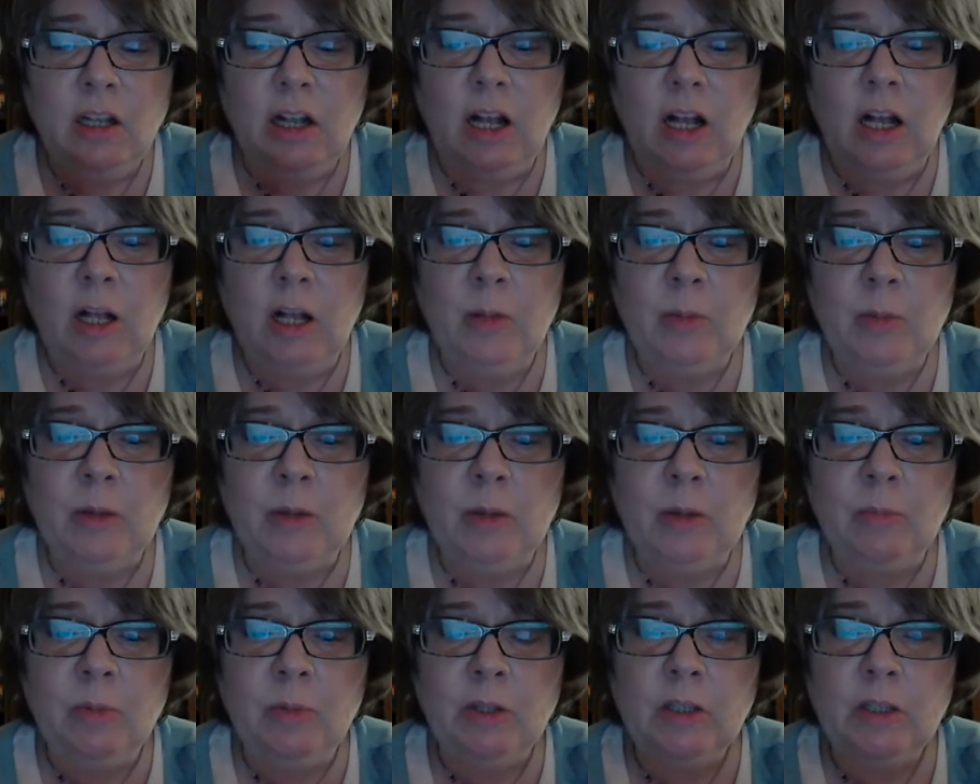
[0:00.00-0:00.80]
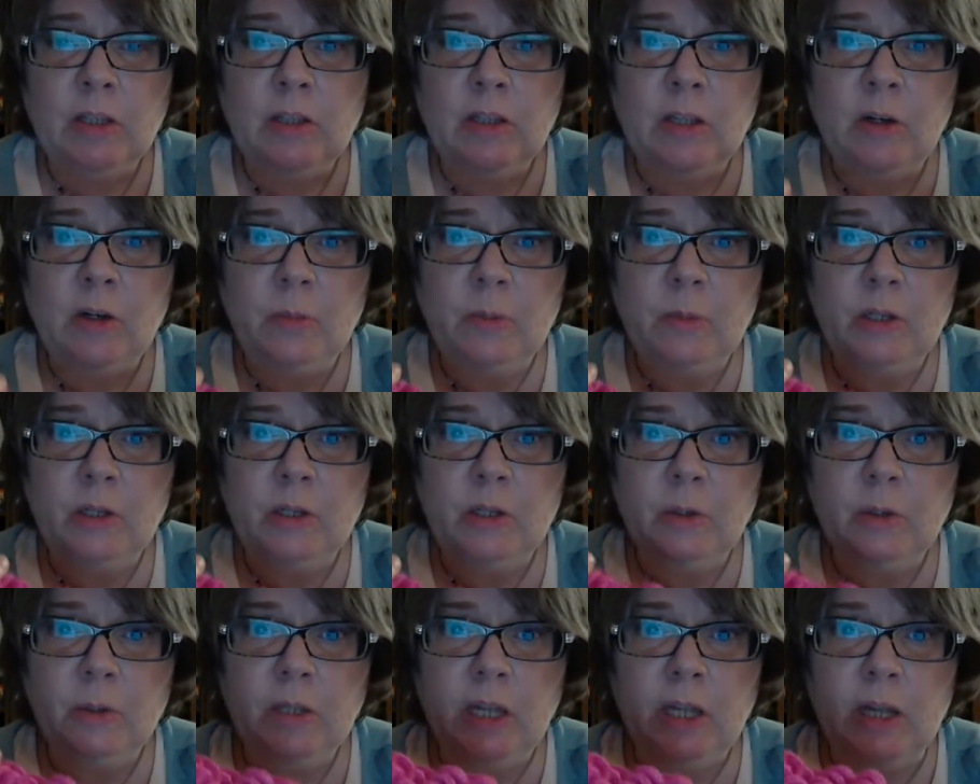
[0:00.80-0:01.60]
I'm thinking that'll be
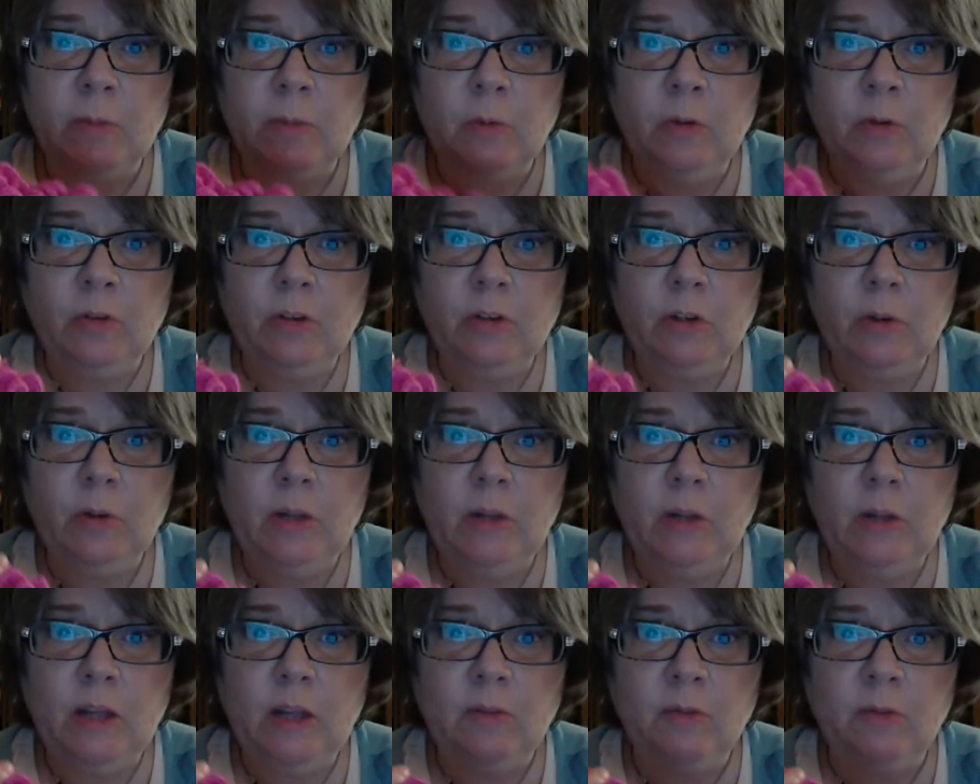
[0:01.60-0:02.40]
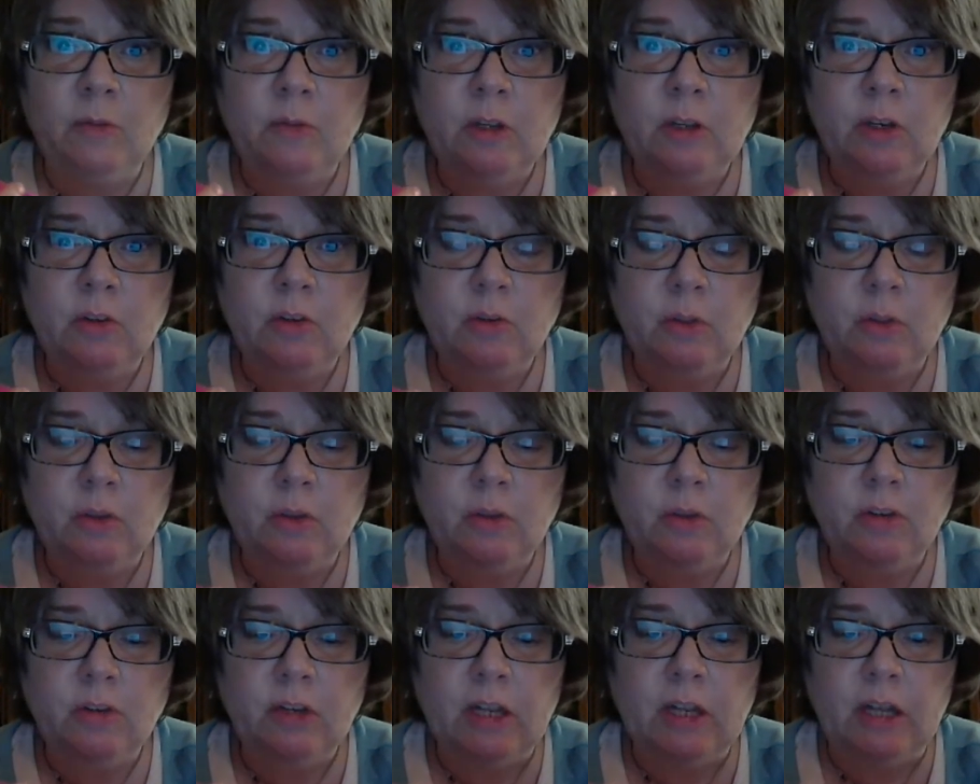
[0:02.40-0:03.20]
okay. I'm going to go ahead and finish the
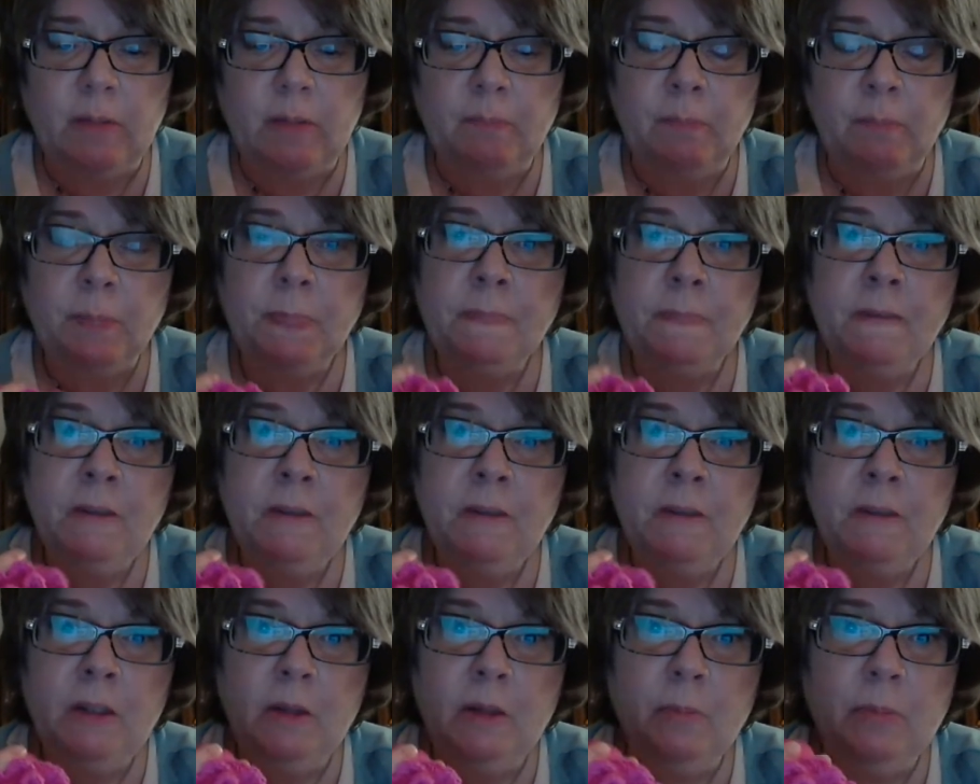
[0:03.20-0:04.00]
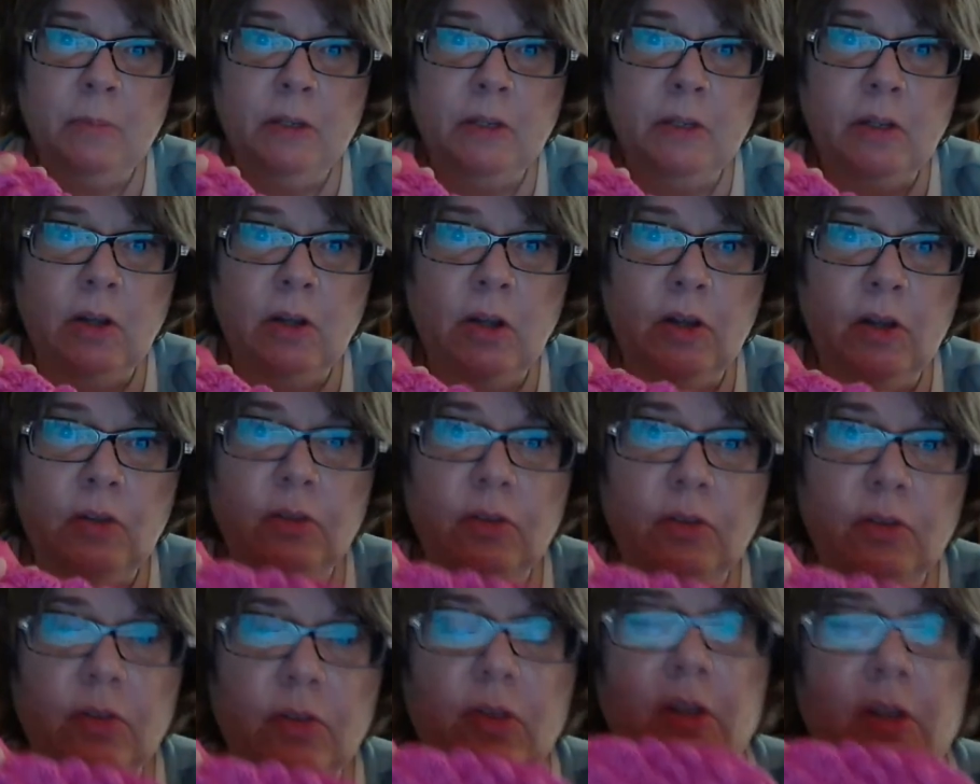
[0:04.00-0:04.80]
tam
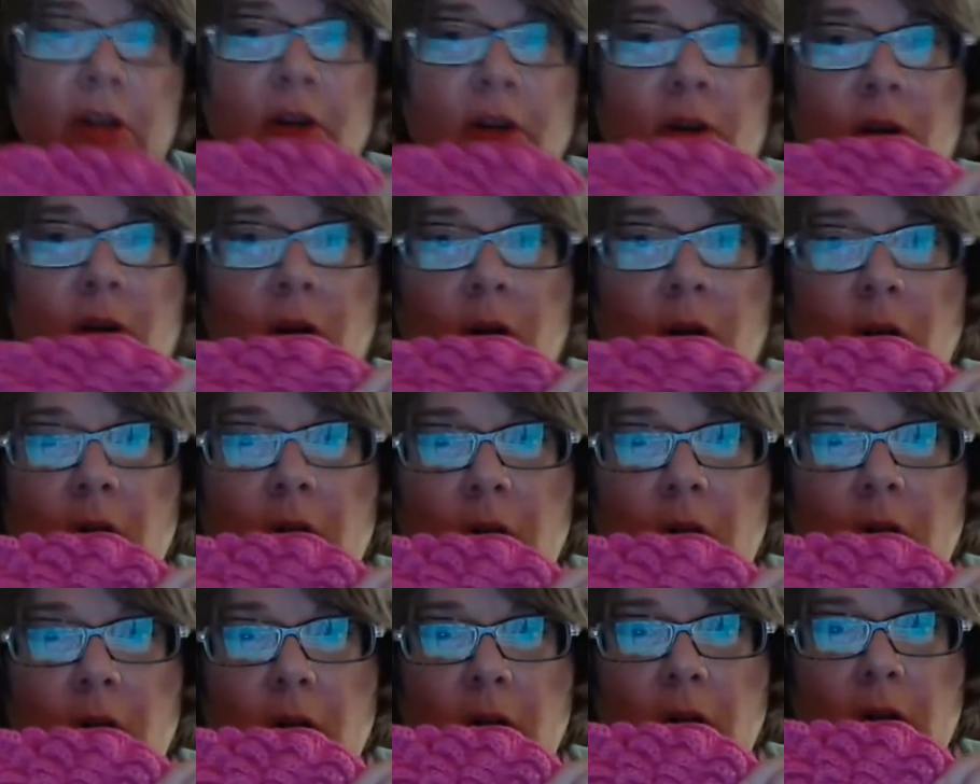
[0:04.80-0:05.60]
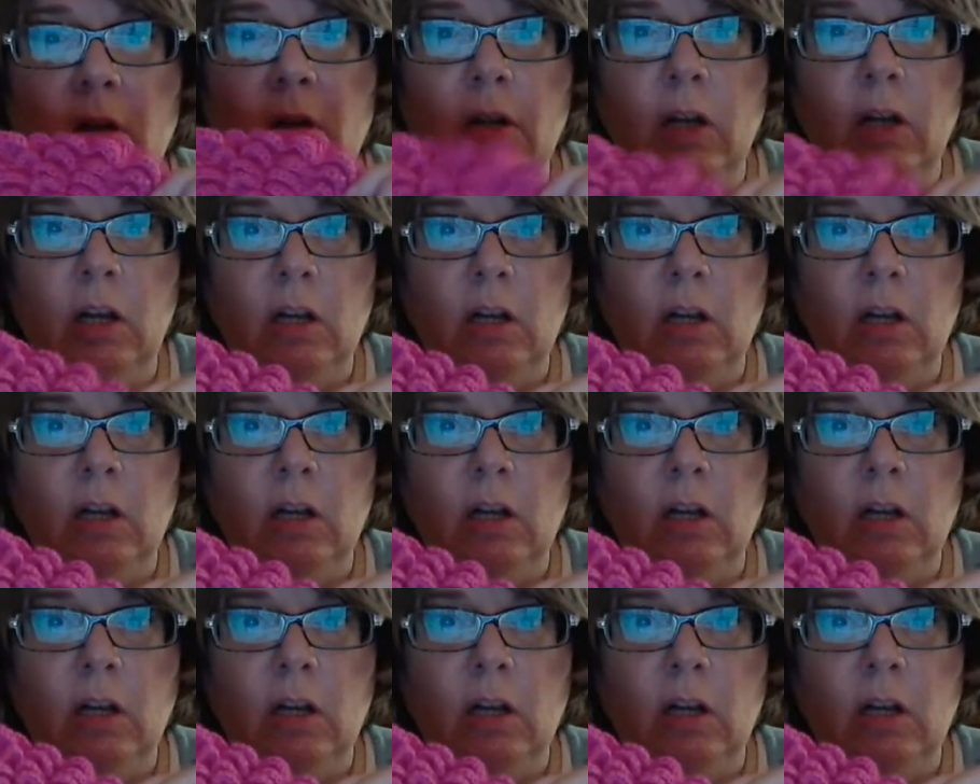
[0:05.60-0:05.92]
because there are,